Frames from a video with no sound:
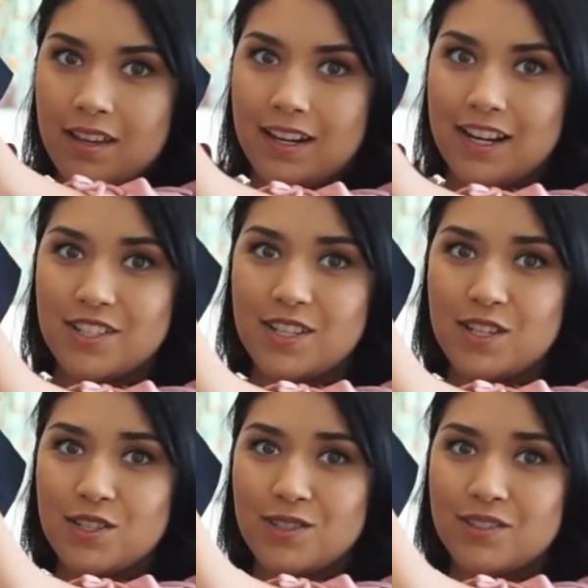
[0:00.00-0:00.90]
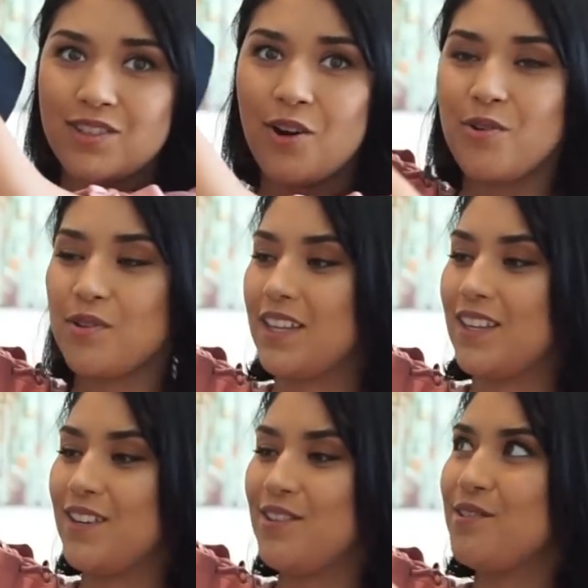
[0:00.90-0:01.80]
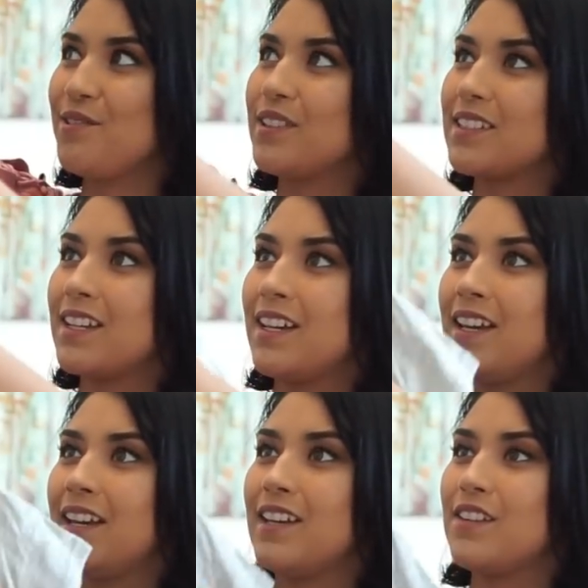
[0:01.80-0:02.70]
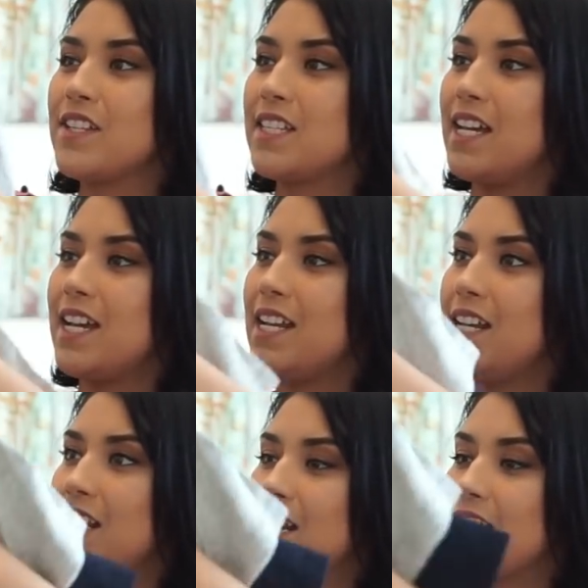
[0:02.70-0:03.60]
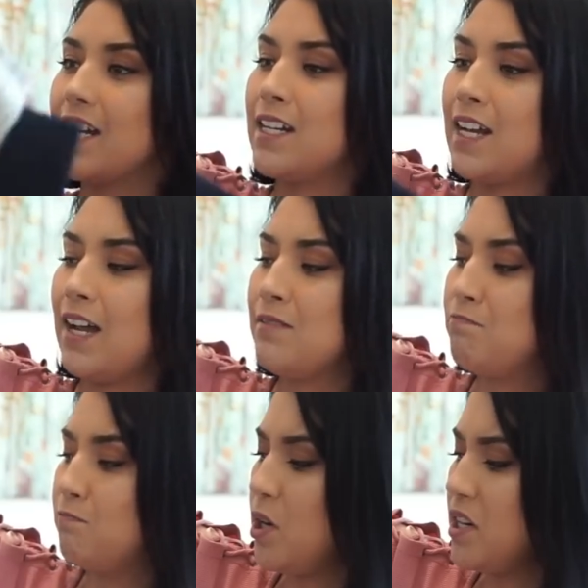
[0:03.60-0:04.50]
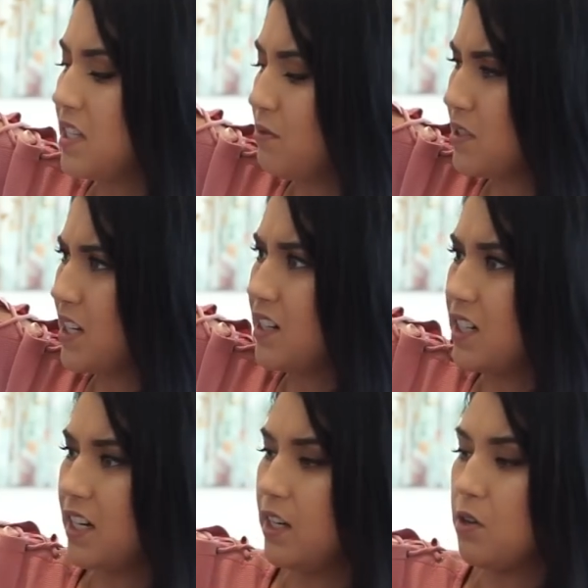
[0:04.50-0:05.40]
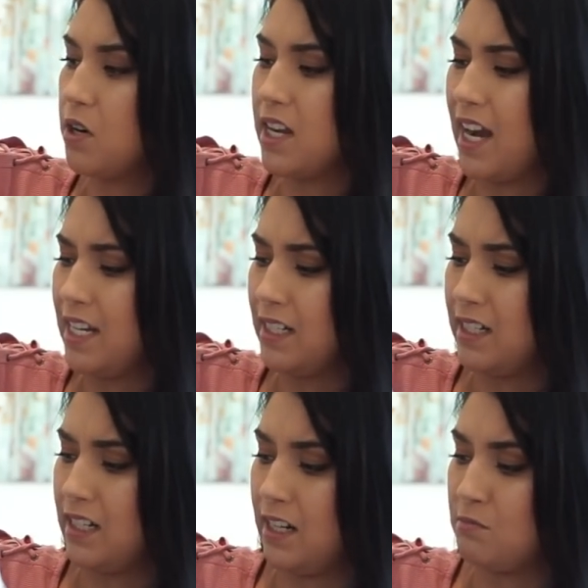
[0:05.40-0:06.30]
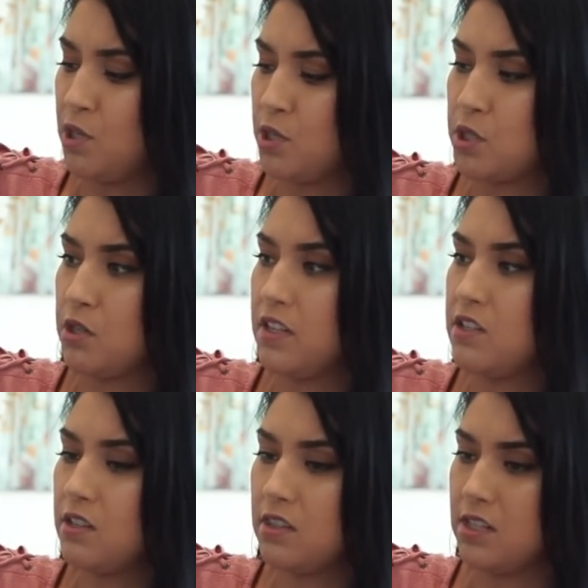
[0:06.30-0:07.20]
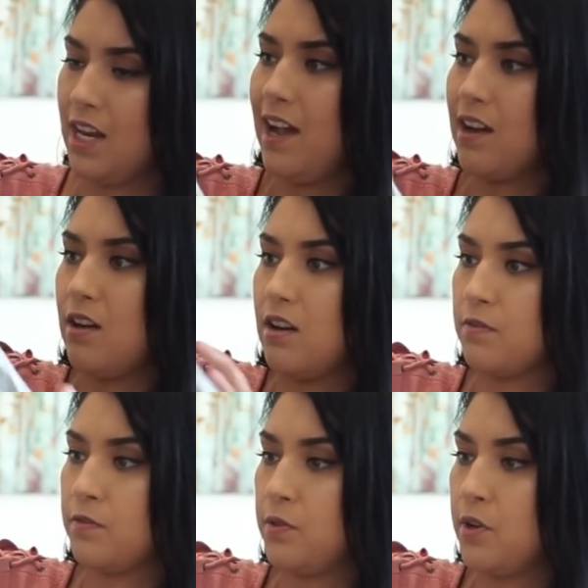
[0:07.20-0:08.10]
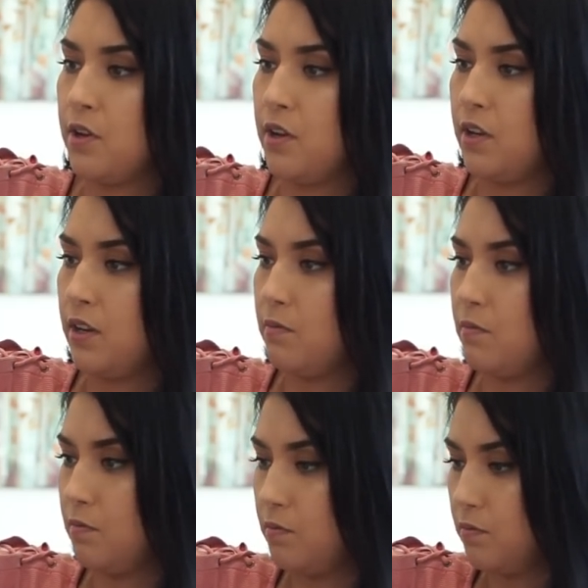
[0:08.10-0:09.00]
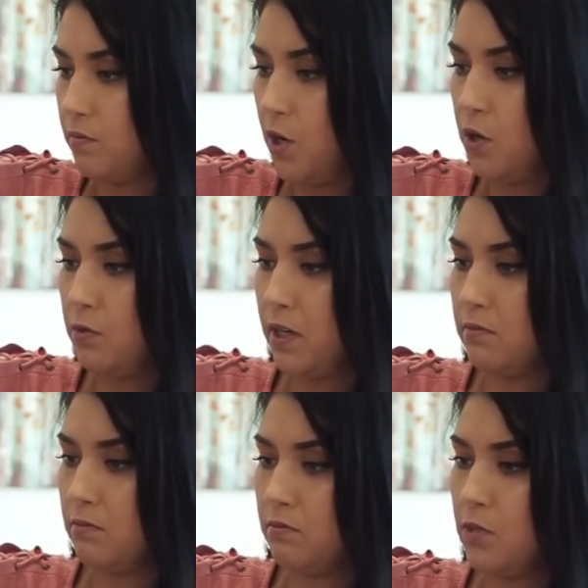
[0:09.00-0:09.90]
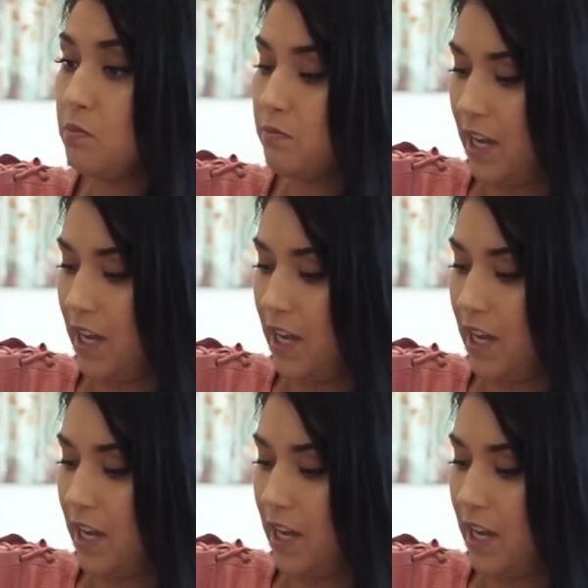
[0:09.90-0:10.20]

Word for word: And I just think it's so cute. And it was $10.99. I want to say it was $10.99 or $9.99. I'm not sure. They took the tag off. Oh, wait. Nope.